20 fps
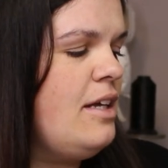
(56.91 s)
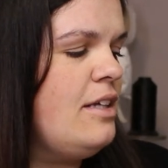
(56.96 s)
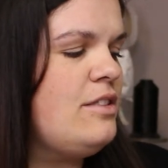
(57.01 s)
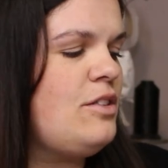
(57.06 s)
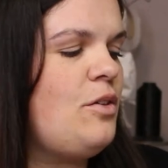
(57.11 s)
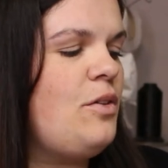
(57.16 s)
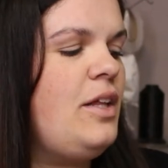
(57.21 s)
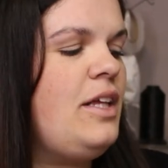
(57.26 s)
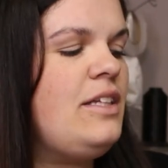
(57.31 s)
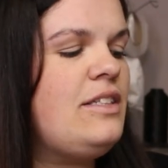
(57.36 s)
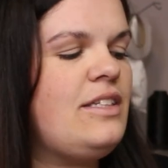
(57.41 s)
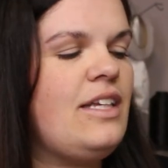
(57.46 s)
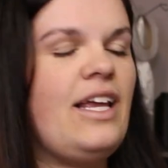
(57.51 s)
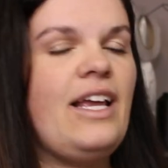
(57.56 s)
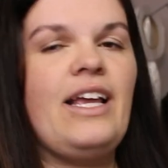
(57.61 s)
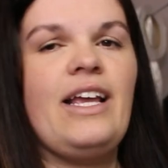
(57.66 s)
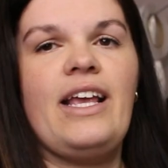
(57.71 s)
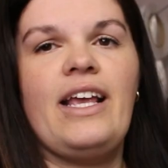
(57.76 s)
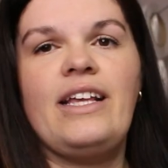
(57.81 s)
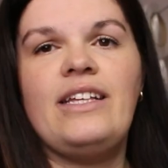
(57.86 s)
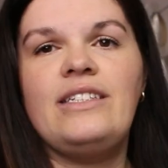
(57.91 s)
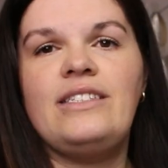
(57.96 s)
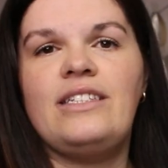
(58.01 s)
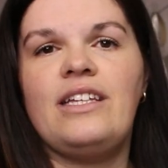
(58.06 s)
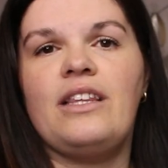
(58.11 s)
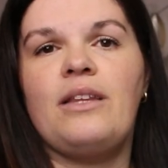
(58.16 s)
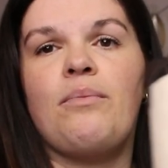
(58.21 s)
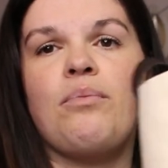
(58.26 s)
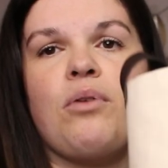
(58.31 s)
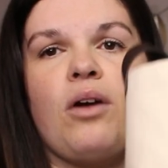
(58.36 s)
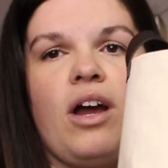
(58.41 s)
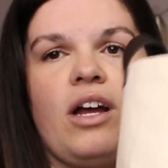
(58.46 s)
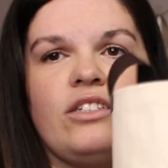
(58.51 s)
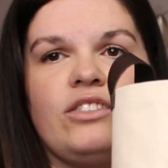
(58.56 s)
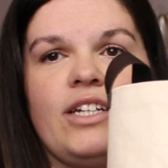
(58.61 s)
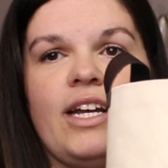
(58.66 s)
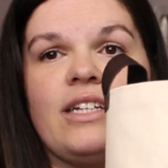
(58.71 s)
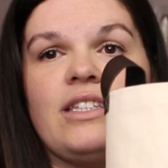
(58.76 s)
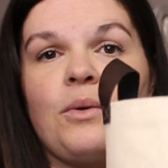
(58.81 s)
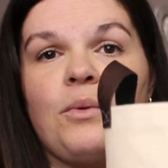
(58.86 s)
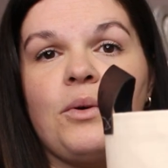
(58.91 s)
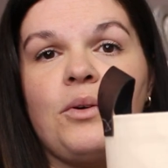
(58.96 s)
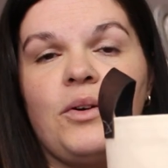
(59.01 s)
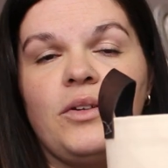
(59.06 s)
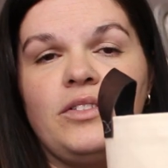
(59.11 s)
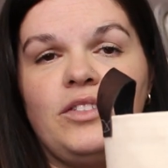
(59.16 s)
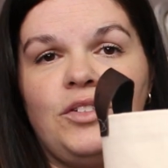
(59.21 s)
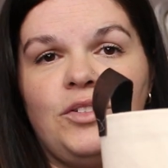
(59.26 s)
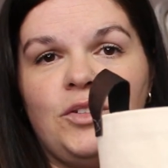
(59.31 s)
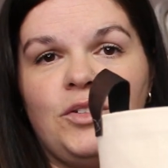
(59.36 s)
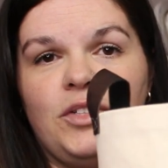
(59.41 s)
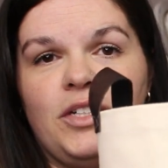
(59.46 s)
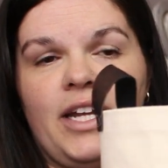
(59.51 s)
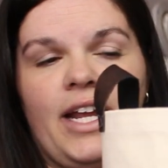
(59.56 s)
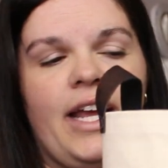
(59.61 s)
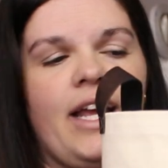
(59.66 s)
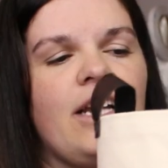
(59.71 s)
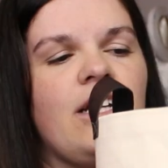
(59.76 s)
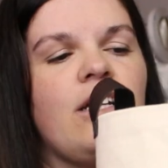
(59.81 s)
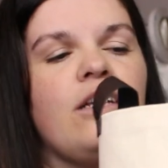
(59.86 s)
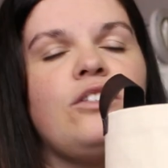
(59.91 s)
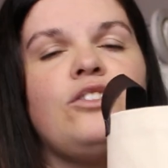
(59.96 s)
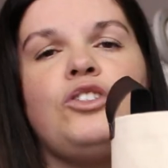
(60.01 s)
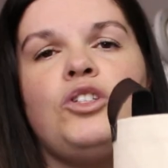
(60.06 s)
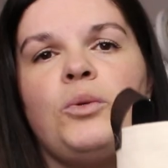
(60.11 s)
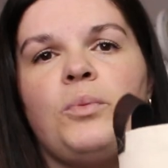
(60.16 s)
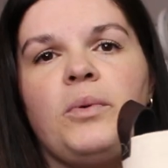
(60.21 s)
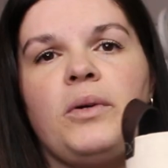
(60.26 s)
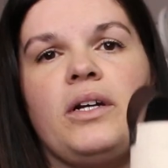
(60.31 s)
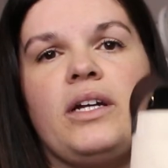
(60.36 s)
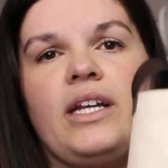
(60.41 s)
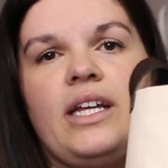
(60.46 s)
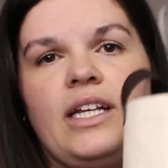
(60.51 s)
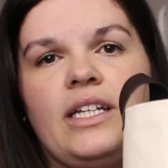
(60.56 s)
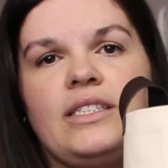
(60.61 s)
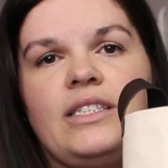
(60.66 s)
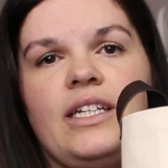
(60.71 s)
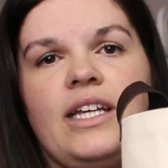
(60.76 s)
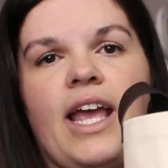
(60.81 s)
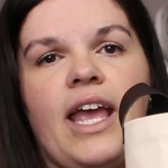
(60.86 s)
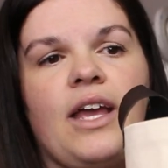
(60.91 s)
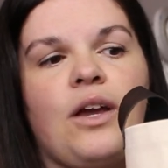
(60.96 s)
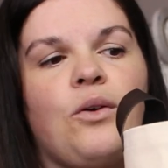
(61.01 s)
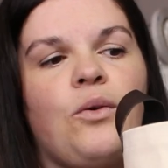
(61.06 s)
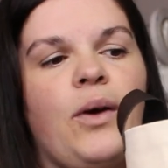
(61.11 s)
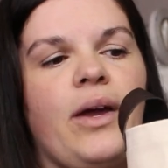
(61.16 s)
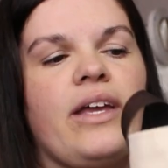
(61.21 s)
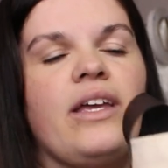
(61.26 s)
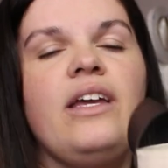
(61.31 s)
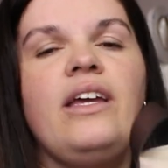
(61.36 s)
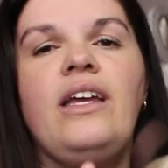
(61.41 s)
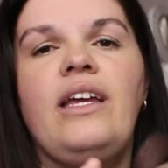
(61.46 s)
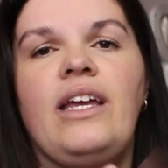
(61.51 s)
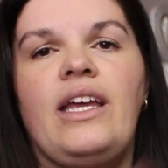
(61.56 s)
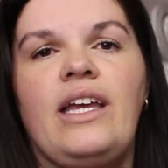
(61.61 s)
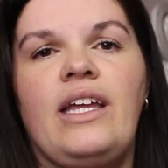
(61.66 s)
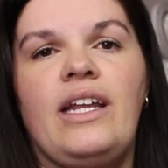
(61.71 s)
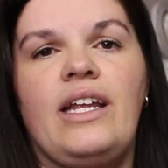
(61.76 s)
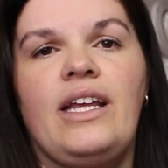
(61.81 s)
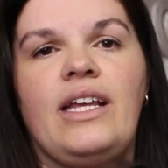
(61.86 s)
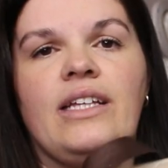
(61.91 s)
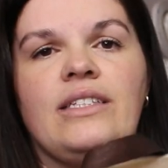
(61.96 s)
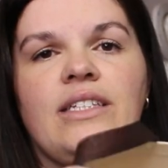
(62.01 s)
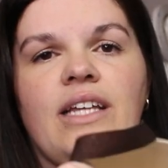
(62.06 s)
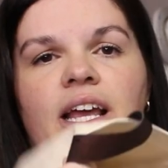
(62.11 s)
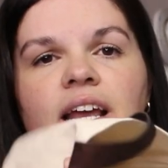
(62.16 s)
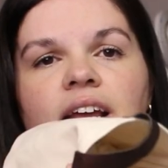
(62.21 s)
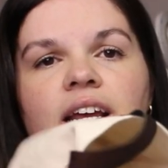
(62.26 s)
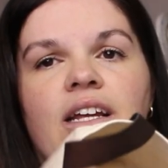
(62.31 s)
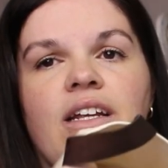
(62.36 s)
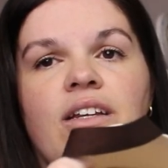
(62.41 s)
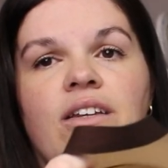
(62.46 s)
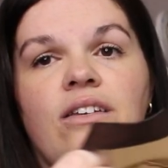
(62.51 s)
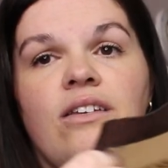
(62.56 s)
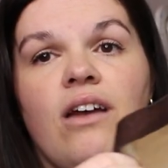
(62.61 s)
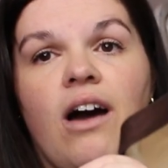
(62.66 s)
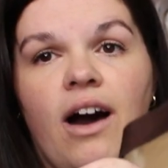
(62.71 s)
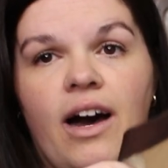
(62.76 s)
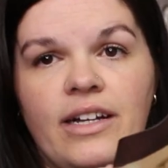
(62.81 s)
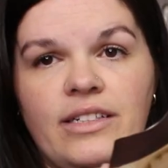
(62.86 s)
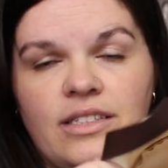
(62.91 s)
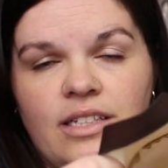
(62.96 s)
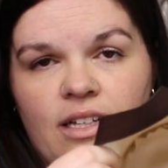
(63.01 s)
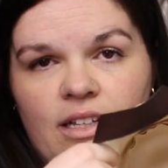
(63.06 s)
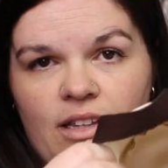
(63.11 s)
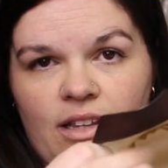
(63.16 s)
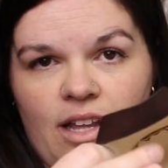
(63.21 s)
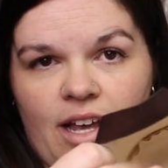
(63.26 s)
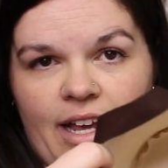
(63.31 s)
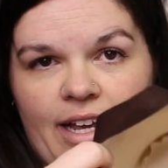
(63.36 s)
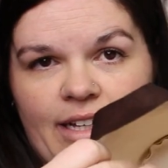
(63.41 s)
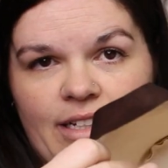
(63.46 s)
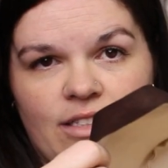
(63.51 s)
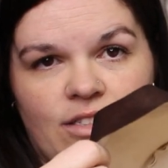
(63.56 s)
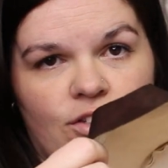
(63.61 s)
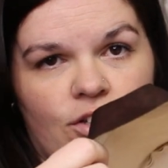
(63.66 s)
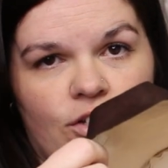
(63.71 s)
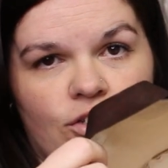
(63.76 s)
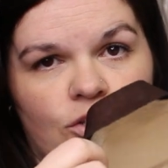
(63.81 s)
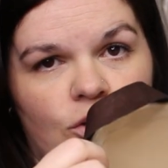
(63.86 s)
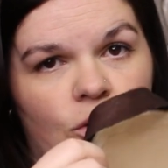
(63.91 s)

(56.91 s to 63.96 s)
So this is the project that we're going to do today. It is super easy and quick. It is a knot line. So there's